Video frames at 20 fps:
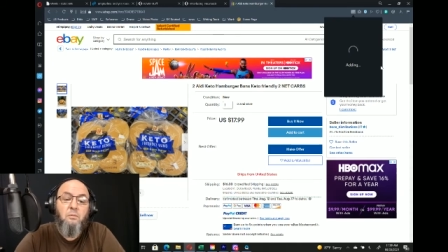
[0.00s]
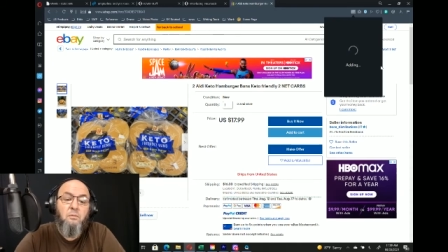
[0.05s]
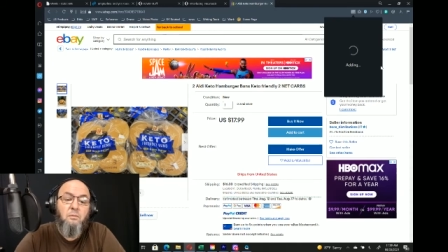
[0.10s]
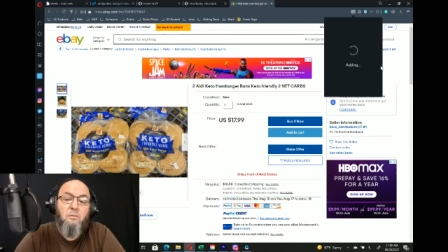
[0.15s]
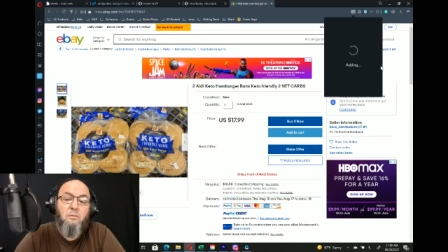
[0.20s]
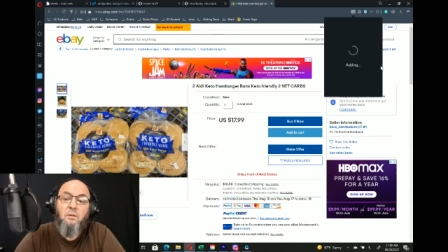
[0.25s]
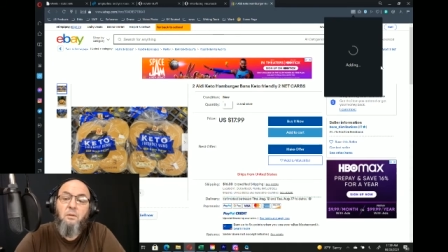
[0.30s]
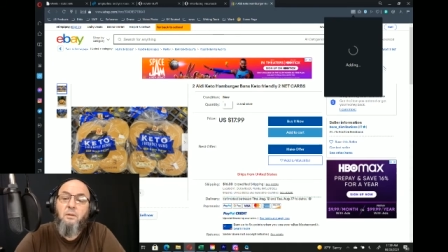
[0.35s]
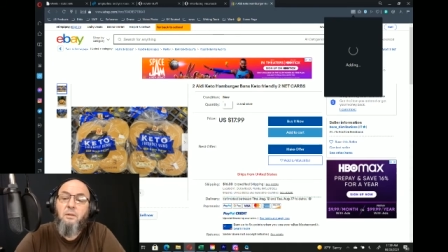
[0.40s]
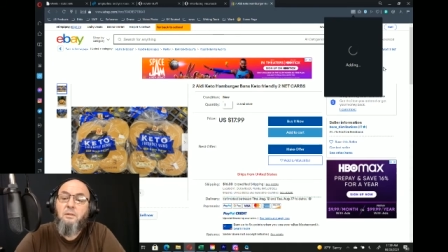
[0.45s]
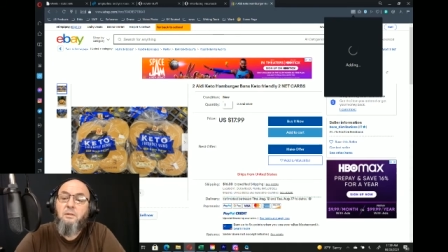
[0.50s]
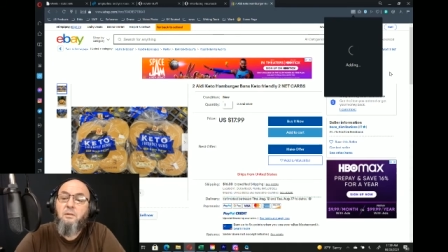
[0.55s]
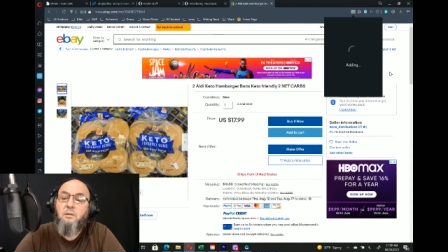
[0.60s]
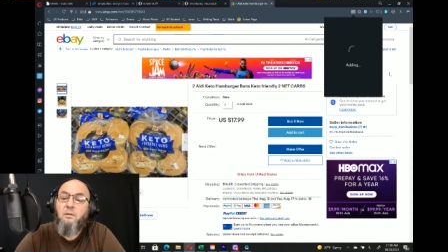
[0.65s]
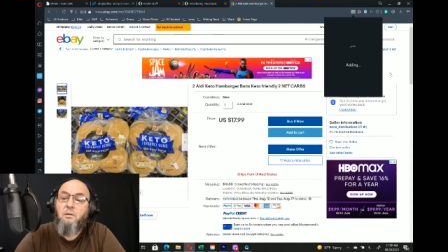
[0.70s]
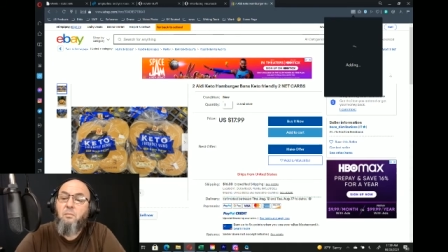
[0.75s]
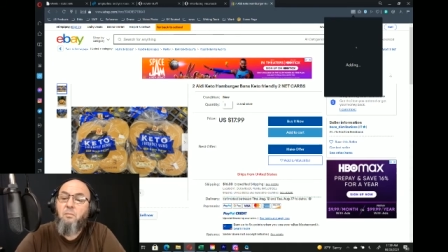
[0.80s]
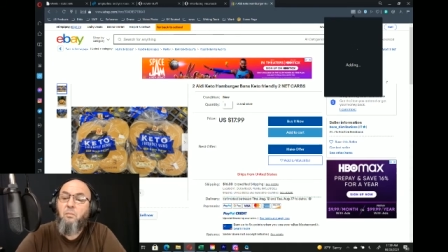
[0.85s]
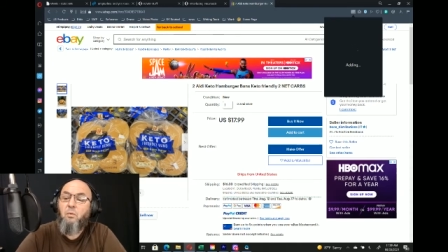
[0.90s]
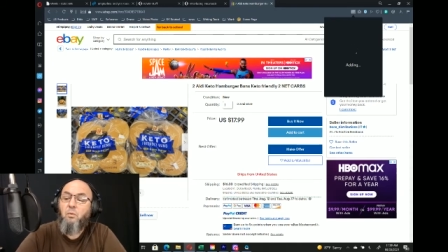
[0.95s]
No, that's a little
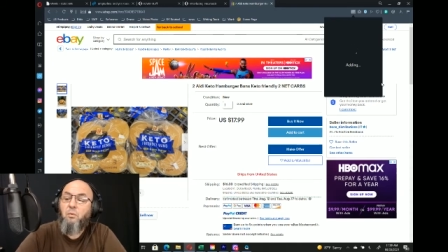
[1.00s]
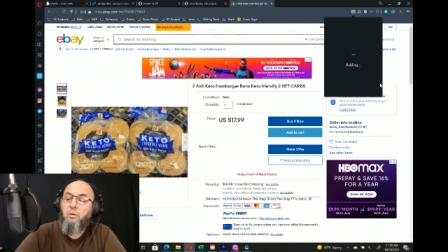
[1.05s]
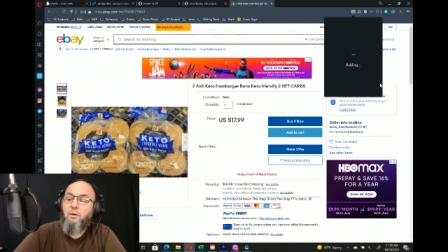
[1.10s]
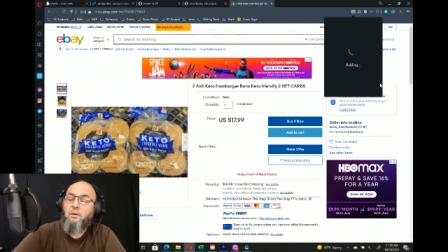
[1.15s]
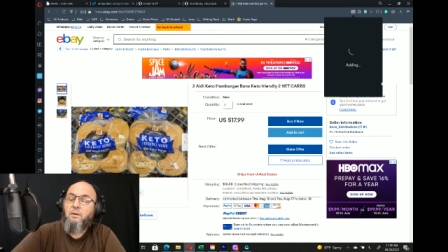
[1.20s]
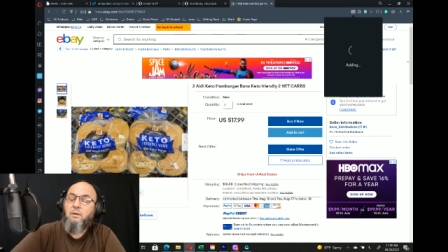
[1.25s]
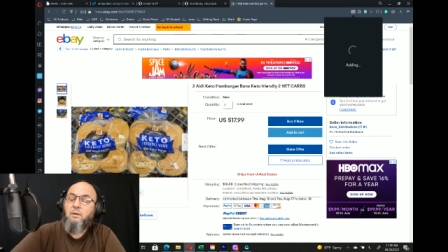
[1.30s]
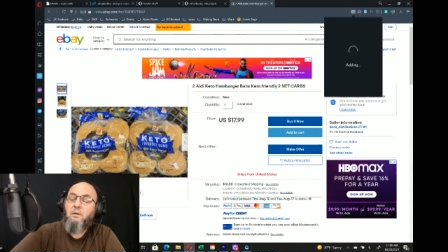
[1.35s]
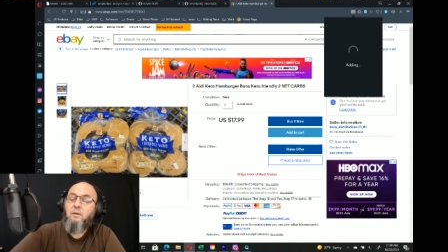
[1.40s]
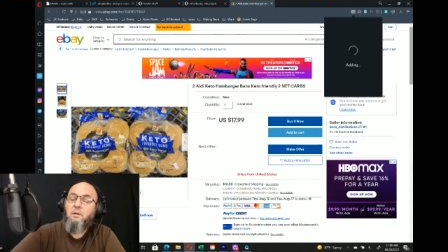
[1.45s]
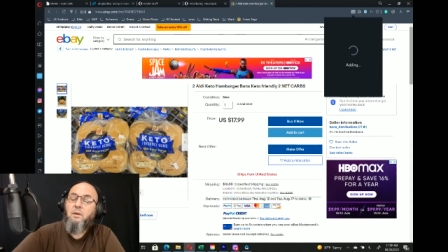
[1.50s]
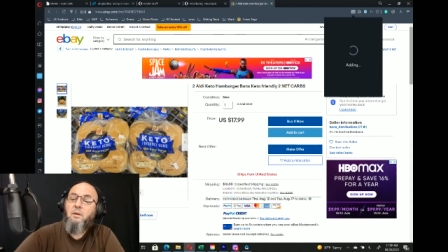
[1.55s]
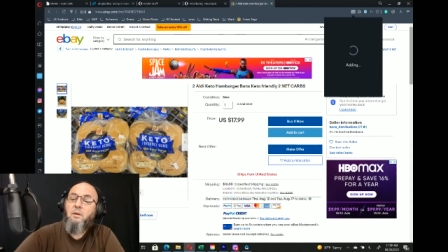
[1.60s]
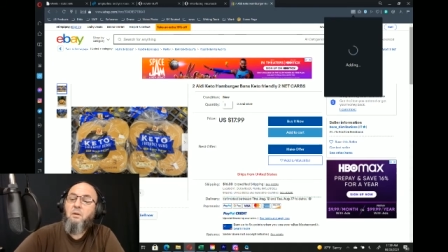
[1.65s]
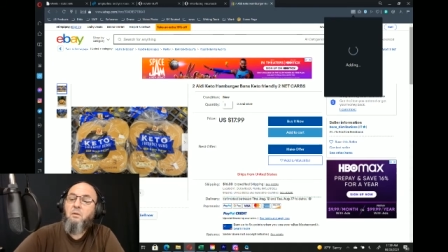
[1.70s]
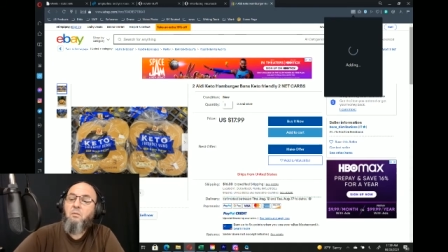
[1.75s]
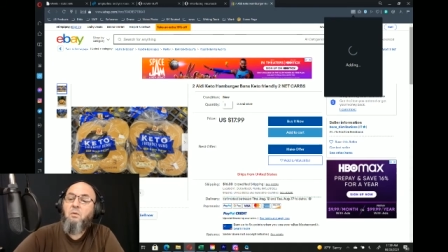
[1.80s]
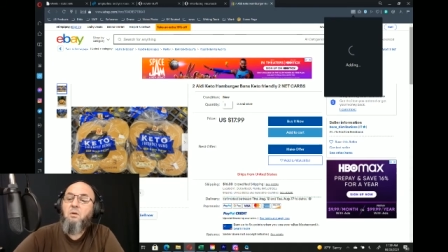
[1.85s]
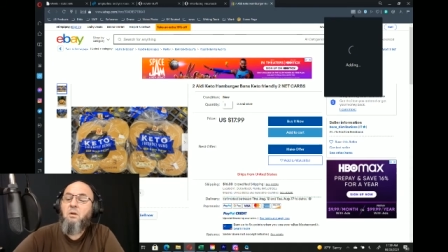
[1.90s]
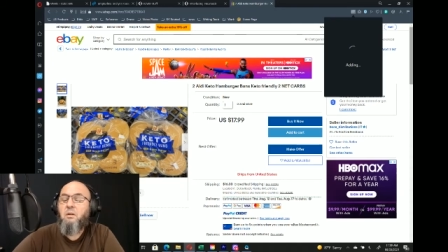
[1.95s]
boring.
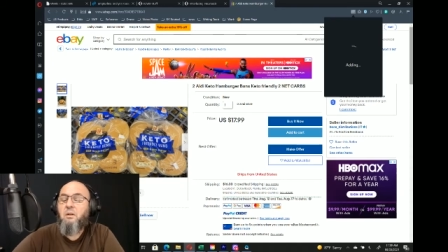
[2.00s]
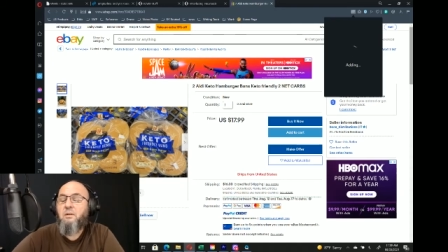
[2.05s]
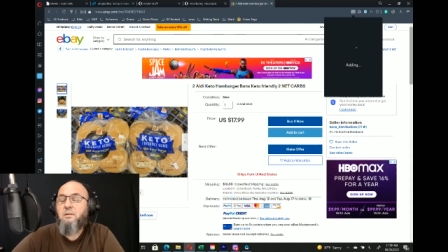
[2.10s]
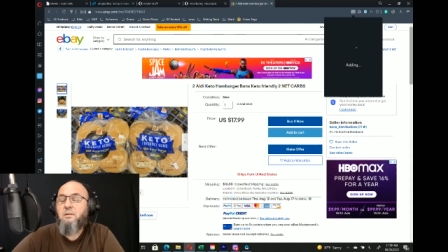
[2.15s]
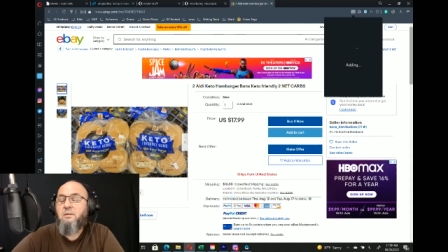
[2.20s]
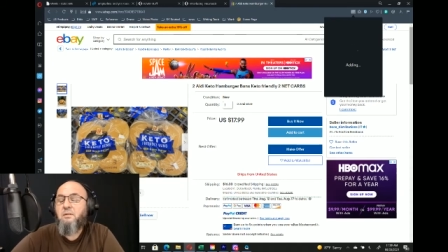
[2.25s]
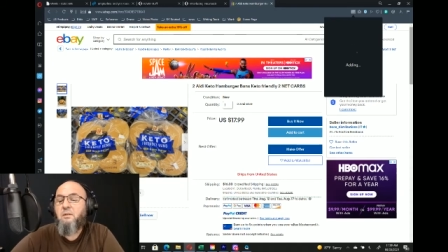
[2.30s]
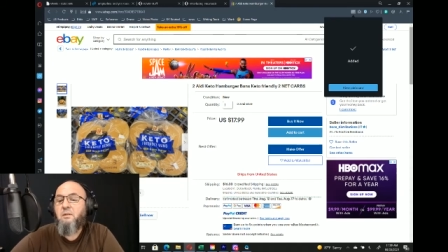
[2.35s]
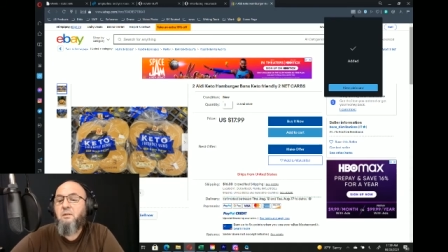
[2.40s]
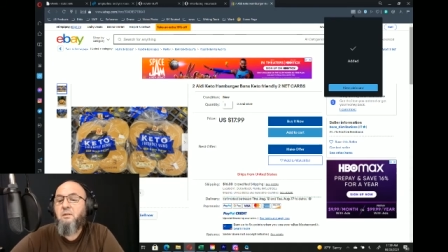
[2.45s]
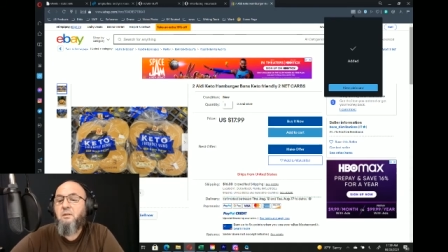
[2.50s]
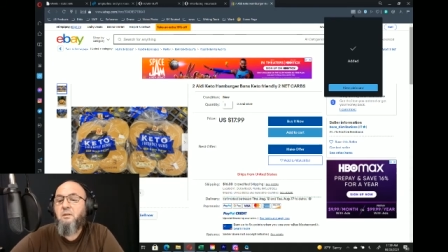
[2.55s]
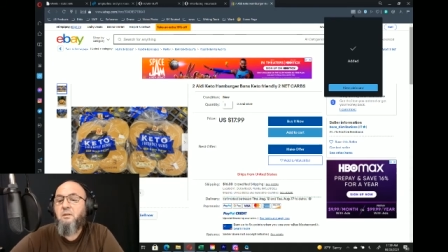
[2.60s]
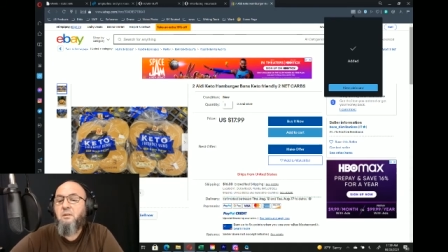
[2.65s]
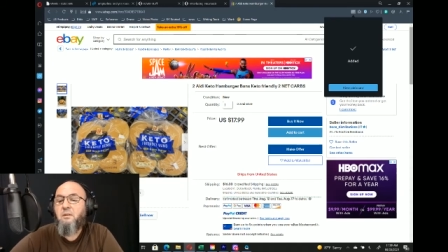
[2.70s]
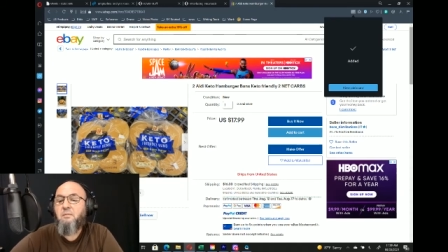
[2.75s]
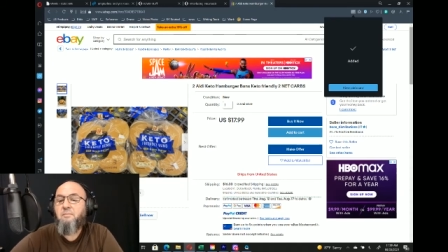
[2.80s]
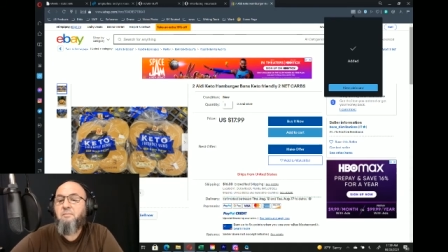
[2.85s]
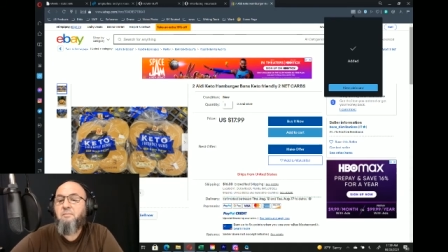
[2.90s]
We'll call it low